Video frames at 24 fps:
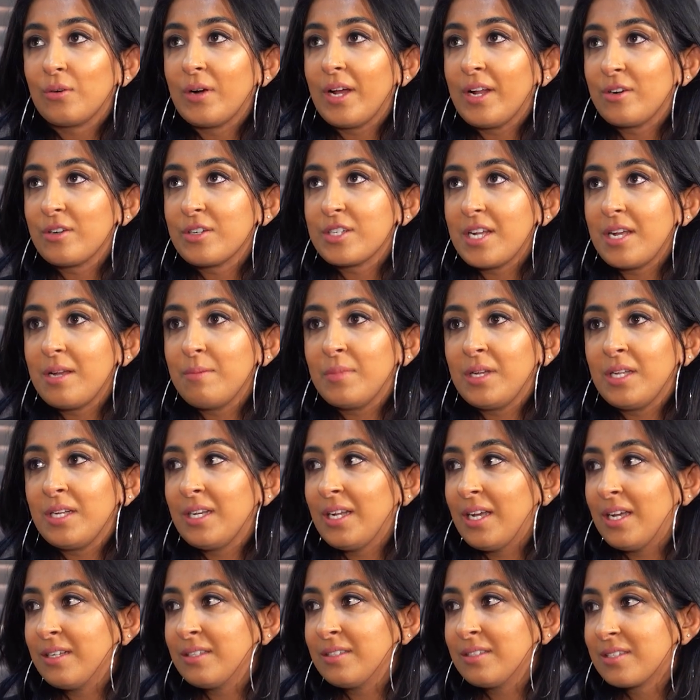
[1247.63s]
entertainment
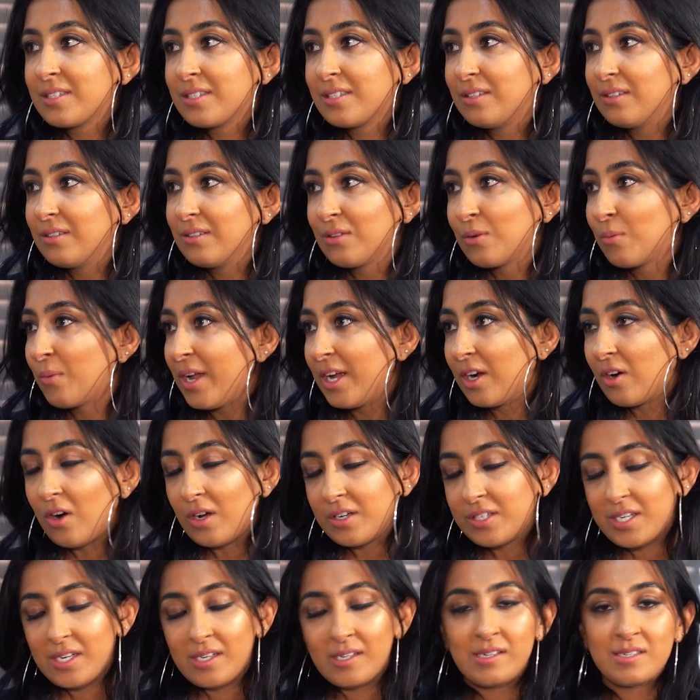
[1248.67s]
and the way
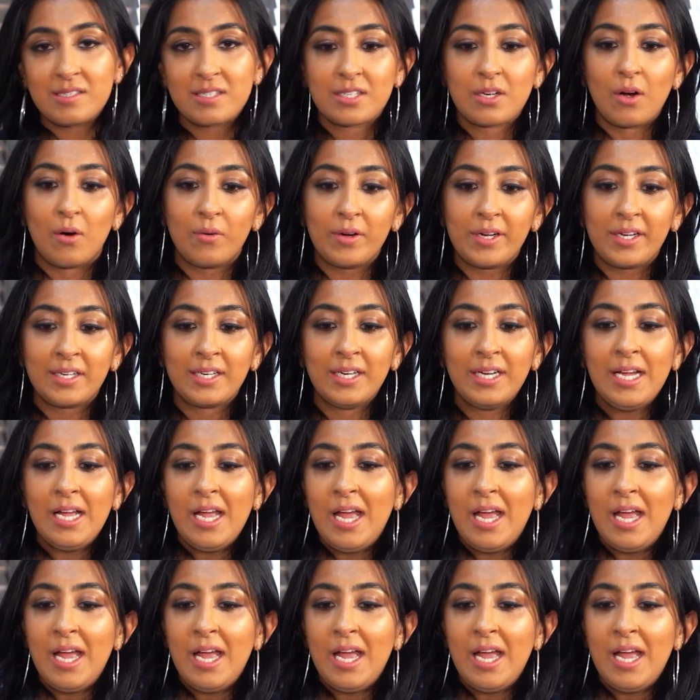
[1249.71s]
content is going.